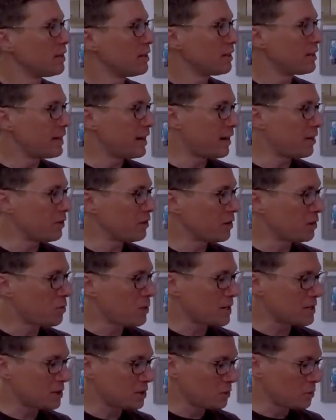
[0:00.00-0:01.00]
Now, the
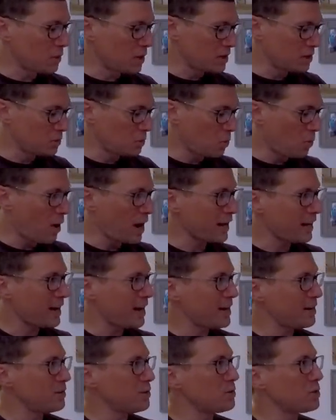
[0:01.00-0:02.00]
question was, why
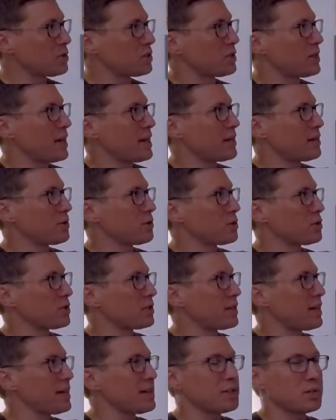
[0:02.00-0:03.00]
can't you just take your
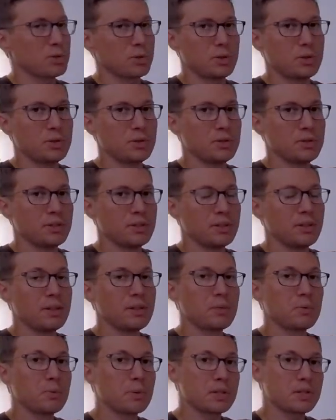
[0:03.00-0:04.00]
staysail,
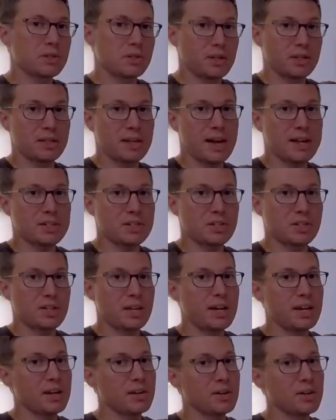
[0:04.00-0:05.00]
which attaches
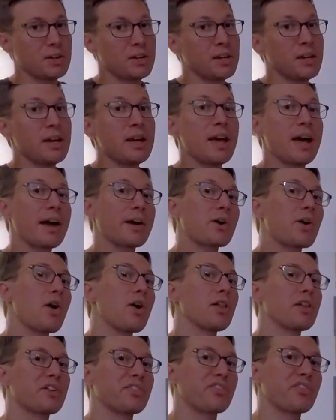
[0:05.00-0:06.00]
here, and
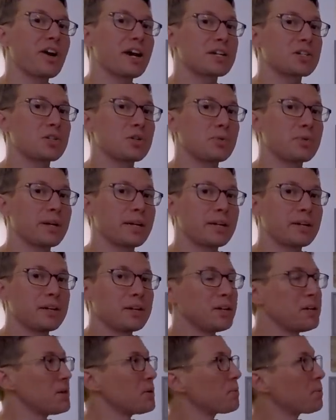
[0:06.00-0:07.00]
call it a fractional rig?
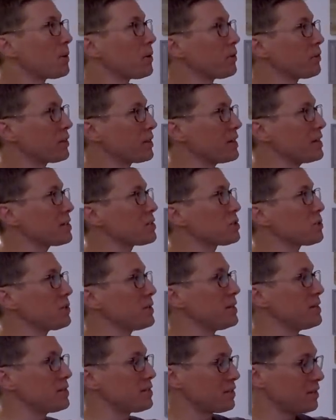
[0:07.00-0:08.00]
Well, the issue
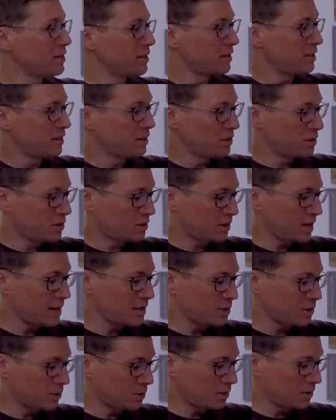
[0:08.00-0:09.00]
is, your
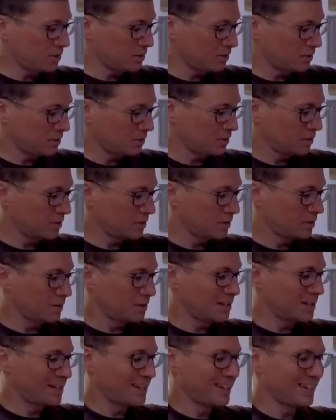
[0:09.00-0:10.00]
staysail,
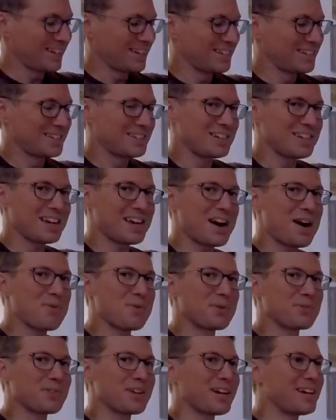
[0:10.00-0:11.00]
so I got
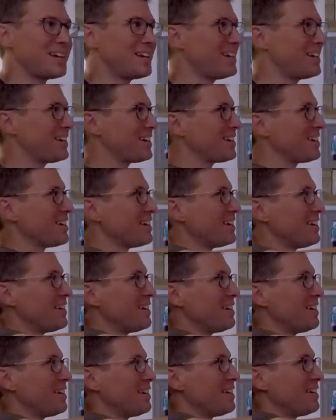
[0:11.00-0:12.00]
one right here,
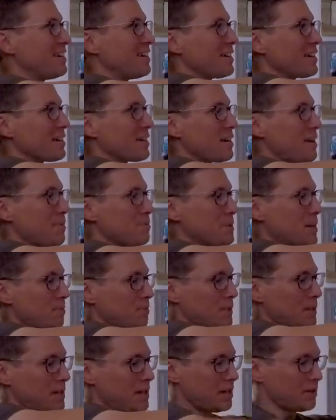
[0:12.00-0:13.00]
comes up
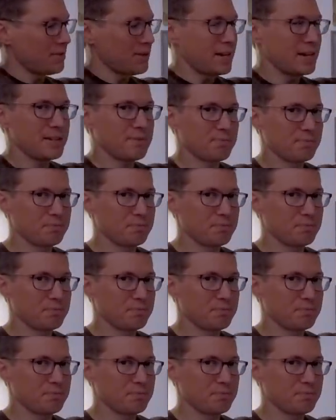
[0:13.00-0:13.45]
to here, right?